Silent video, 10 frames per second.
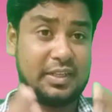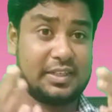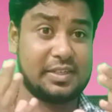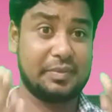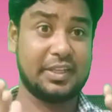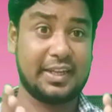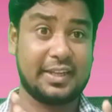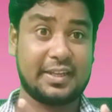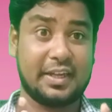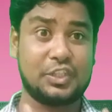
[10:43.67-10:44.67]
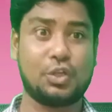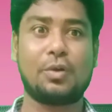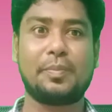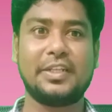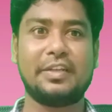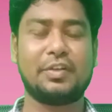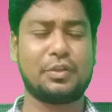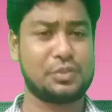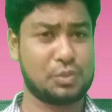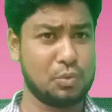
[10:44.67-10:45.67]
something like a shock being given
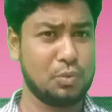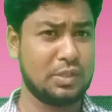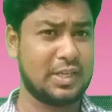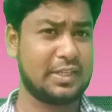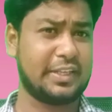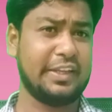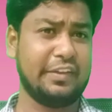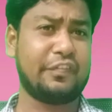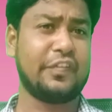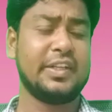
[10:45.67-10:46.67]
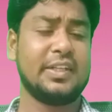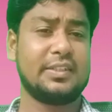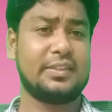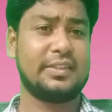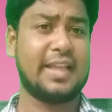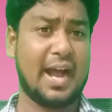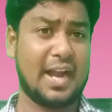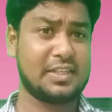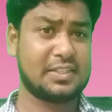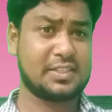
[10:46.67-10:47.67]
to the school, that if
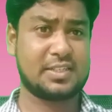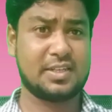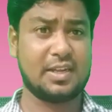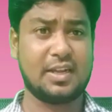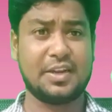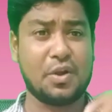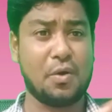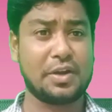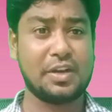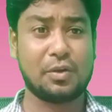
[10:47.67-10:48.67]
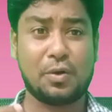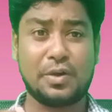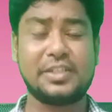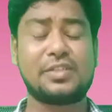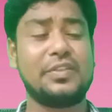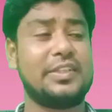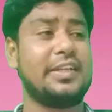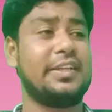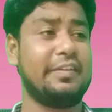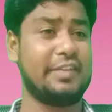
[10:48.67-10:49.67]
that's not in accordance with
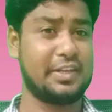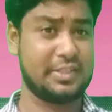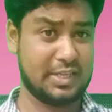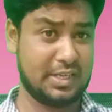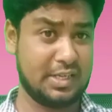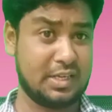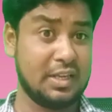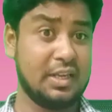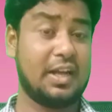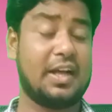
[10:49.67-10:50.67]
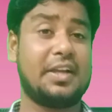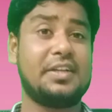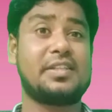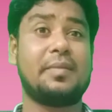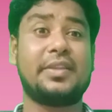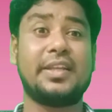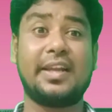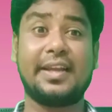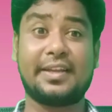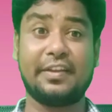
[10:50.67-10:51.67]
the given result, or it's something
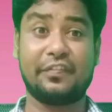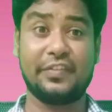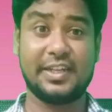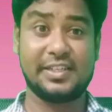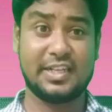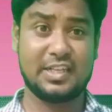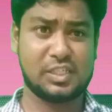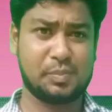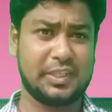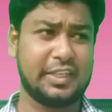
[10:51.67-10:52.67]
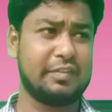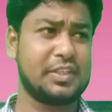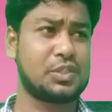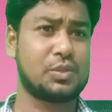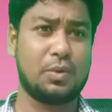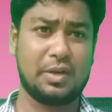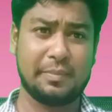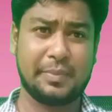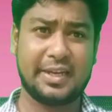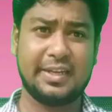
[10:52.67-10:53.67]
like if the result has been given so
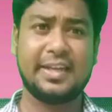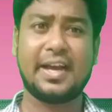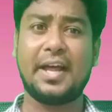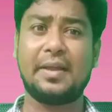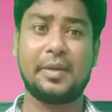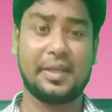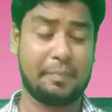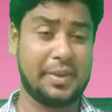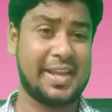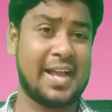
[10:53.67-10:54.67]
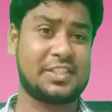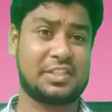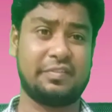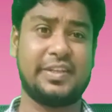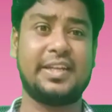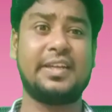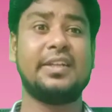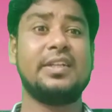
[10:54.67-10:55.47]
liberally, biased way,